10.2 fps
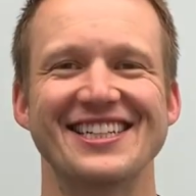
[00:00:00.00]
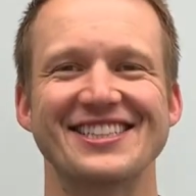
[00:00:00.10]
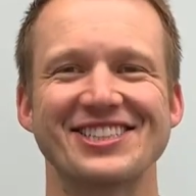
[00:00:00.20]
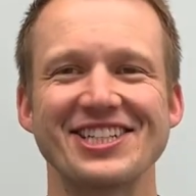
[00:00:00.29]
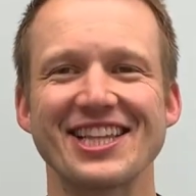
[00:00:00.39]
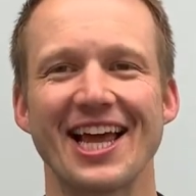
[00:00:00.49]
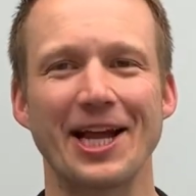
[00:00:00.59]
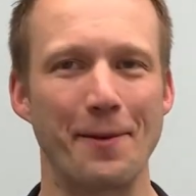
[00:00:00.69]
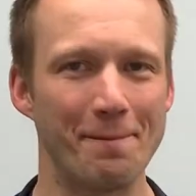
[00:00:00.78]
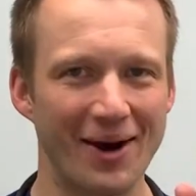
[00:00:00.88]
Just like
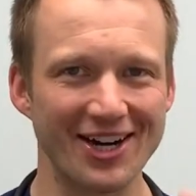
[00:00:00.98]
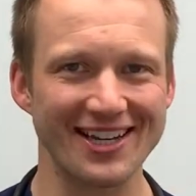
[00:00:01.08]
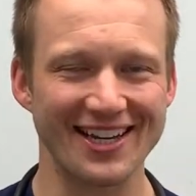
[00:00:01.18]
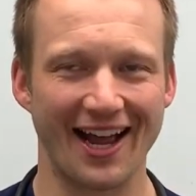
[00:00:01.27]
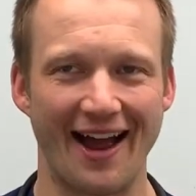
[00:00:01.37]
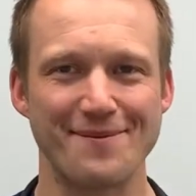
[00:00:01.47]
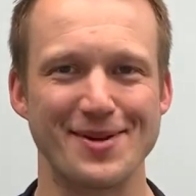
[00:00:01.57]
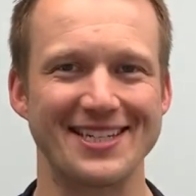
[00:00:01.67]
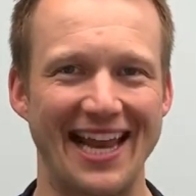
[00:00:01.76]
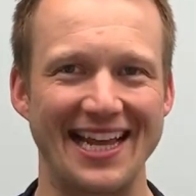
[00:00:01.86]
a monkey, I've
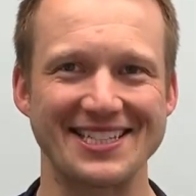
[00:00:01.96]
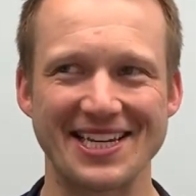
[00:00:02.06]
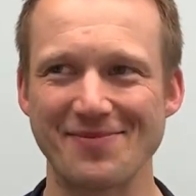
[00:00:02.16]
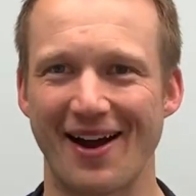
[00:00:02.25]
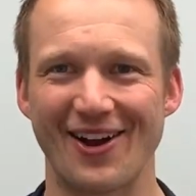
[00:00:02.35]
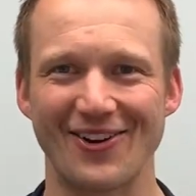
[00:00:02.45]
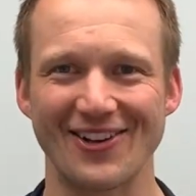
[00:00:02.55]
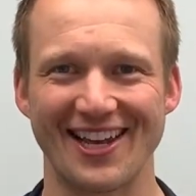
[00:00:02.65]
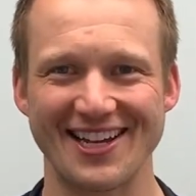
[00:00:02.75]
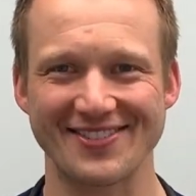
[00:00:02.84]
been dancing my whole
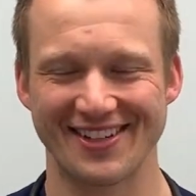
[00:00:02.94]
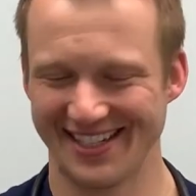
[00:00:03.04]
life.